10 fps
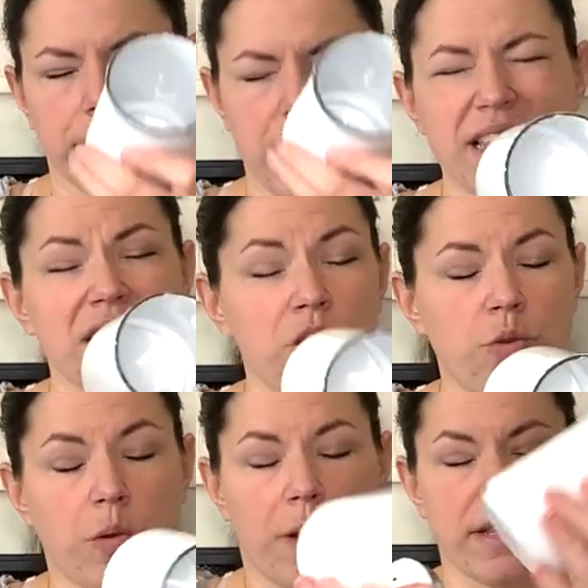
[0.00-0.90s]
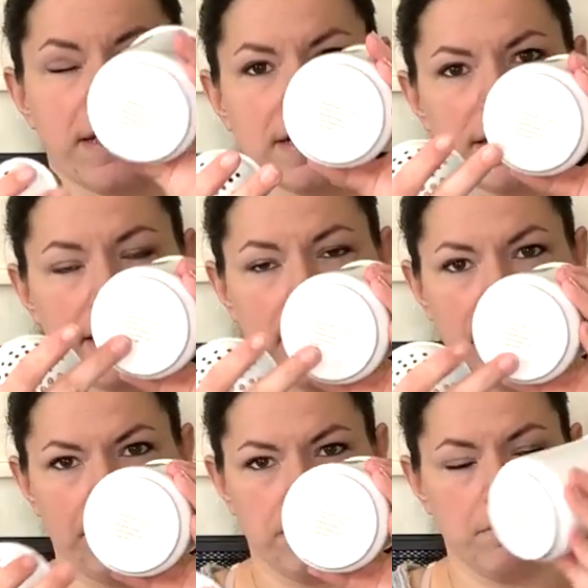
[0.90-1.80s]
it's a newer one. It's
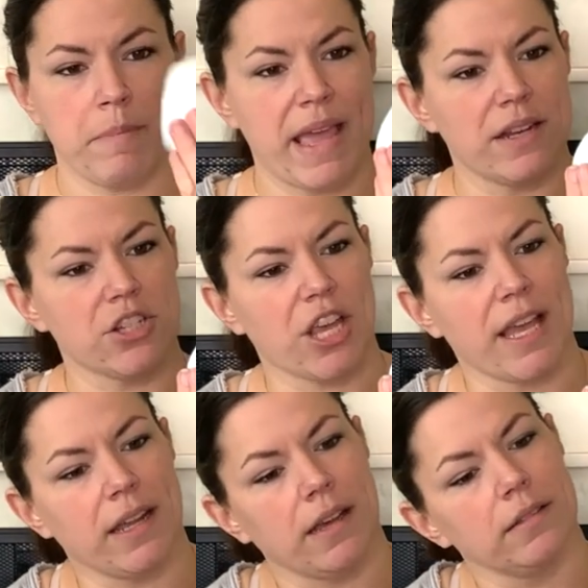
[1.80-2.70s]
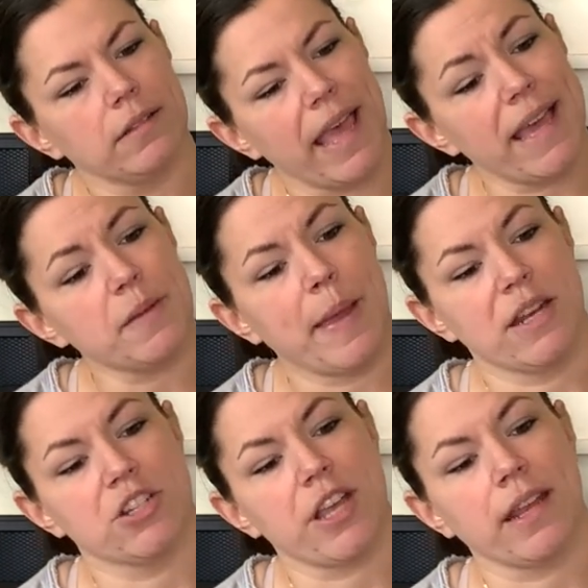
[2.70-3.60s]
made in China, handmade
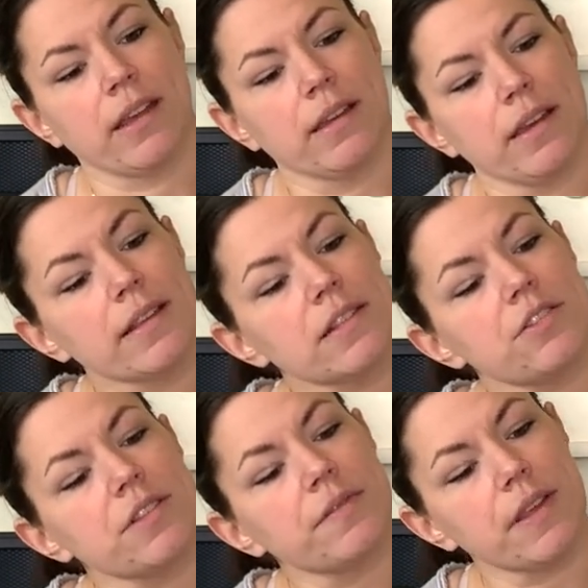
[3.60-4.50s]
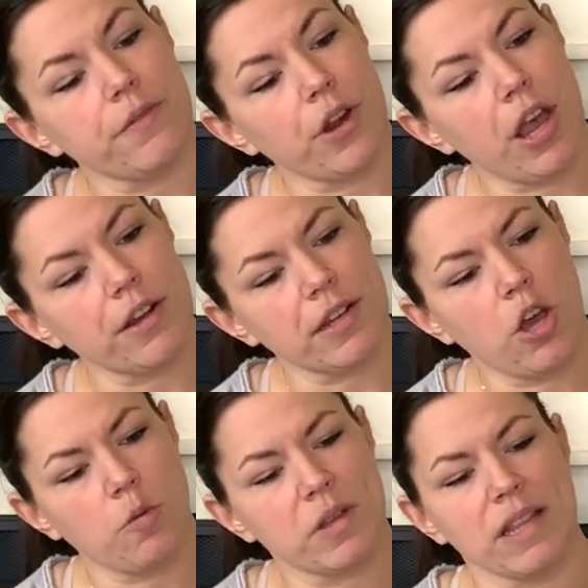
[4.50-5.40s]
in China, exclusively for Heart and
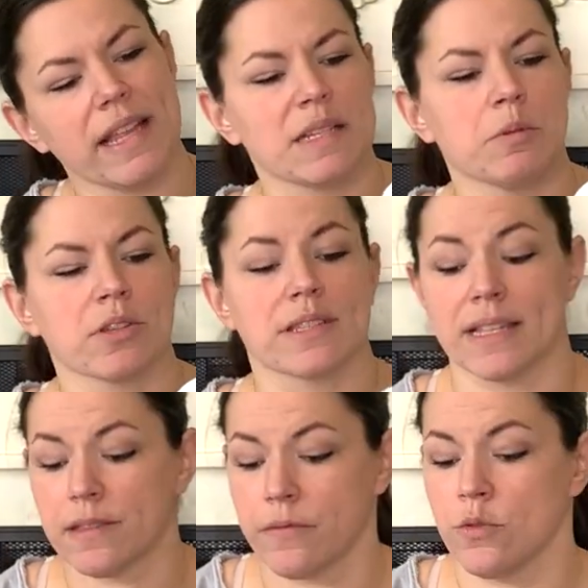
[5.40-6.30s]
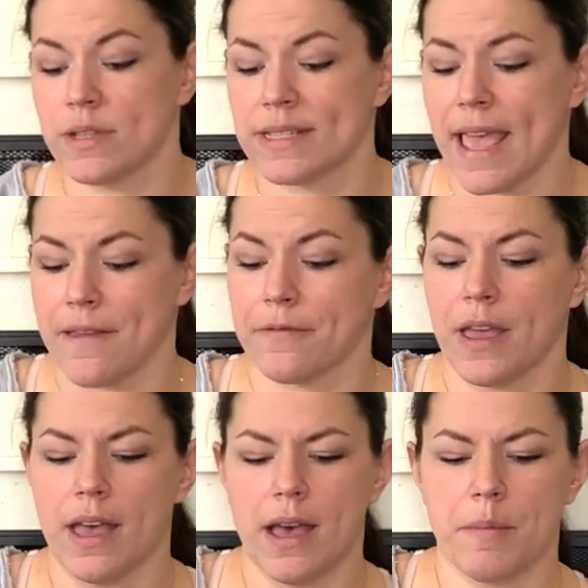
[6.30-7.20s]
Home Collectibles. It's food safe,
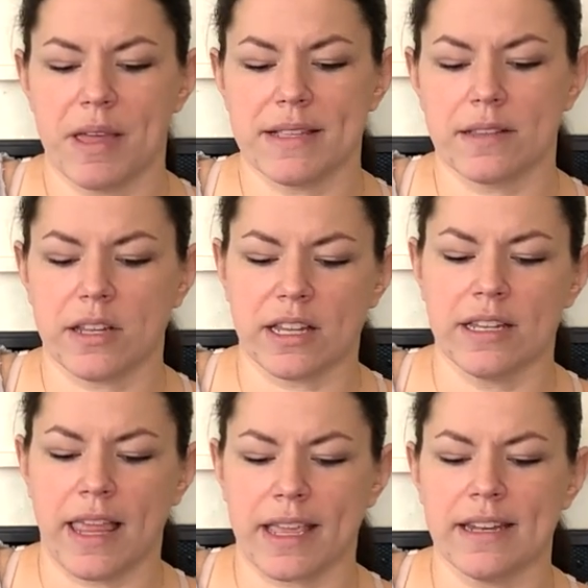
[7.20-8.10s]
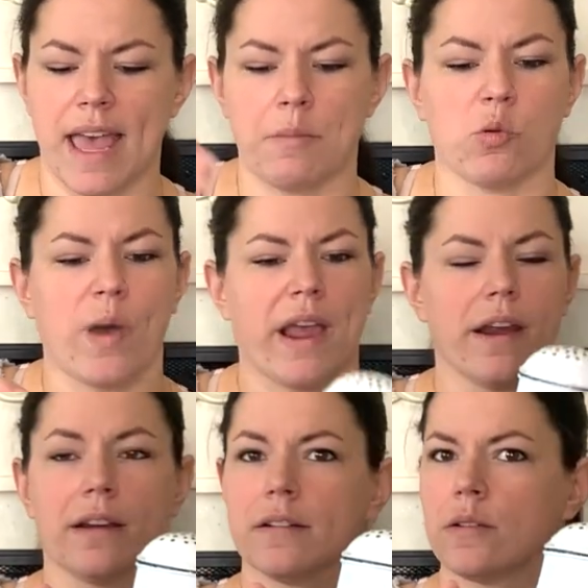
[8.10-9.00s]
but it's a little like
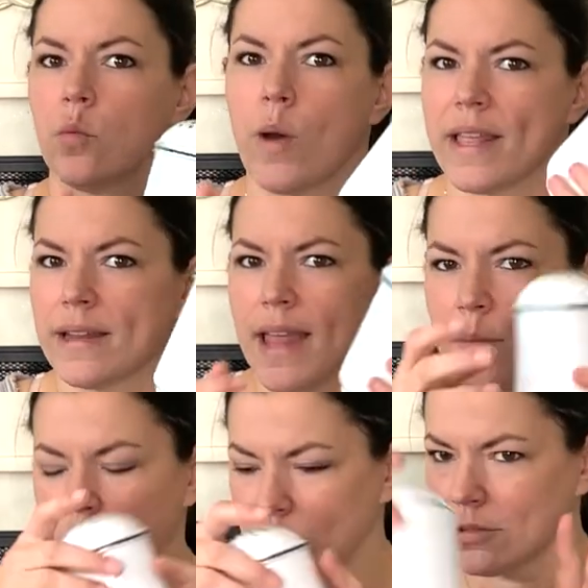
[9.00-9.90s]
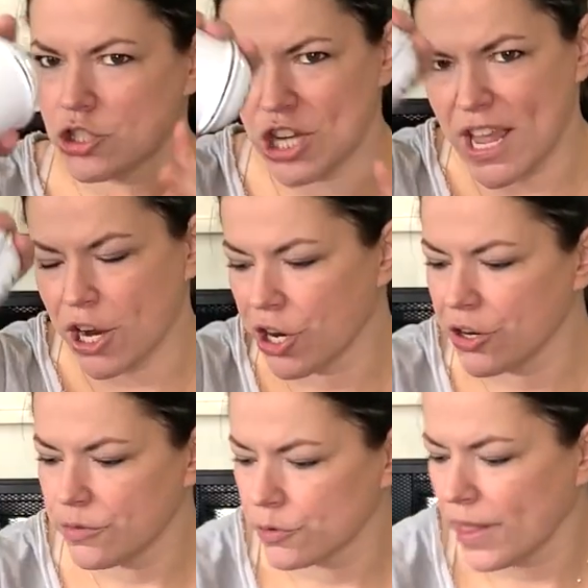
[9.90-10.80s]
enamelware, white enamel shaker
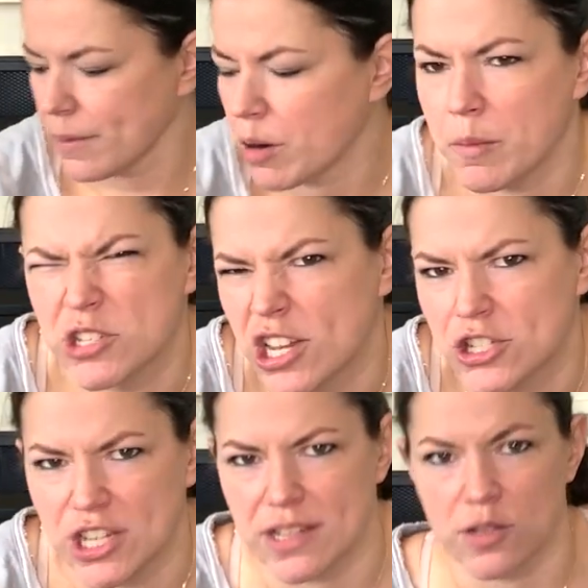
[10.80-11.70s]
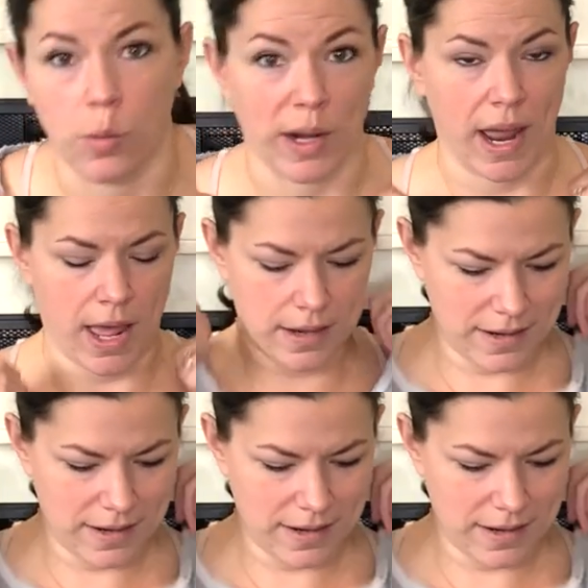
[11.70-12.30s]
for like Parmesan cheese or whatnot.